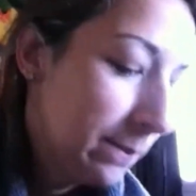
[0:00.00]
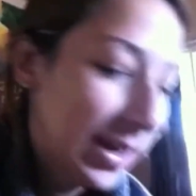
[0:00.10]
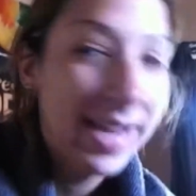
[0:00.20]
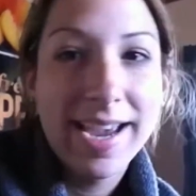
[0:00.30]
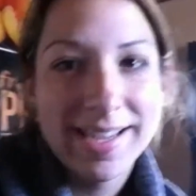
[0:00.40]

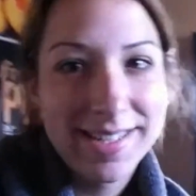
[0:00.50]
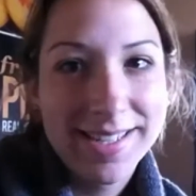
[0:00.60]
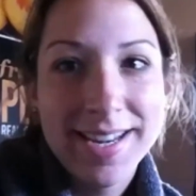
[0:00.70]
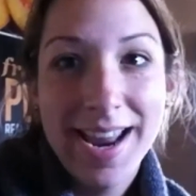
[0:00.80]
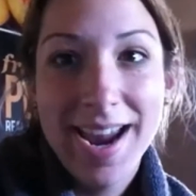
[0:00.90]
But yes,
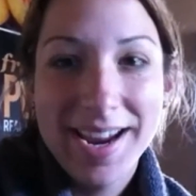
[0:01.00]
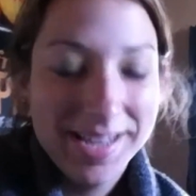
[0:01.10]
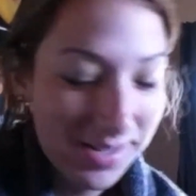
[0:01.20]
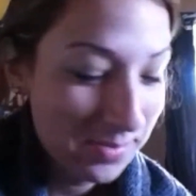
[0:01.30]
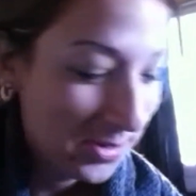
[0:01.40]
today
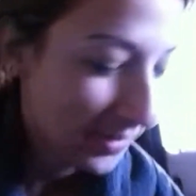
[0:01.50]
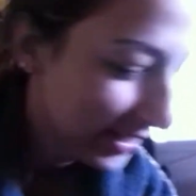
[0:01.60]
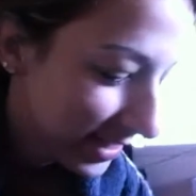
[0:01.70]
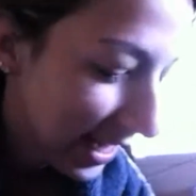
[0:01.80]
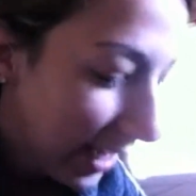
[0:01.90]
is
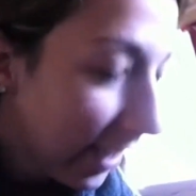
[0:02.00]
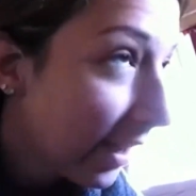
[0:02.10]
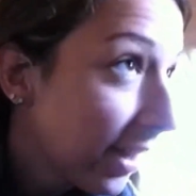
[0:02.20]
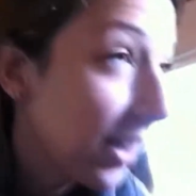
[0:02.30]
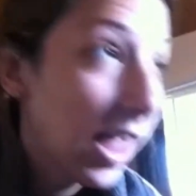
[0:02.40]
moving day,
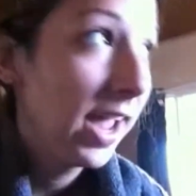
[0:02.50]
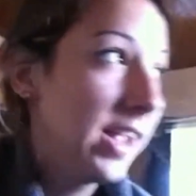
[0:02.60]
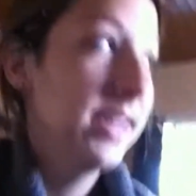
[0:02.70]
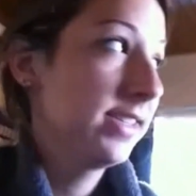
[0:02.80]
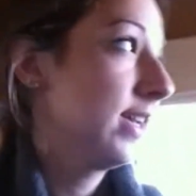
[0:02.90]

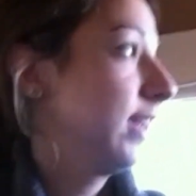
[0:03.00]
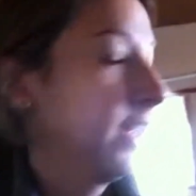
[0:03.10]
and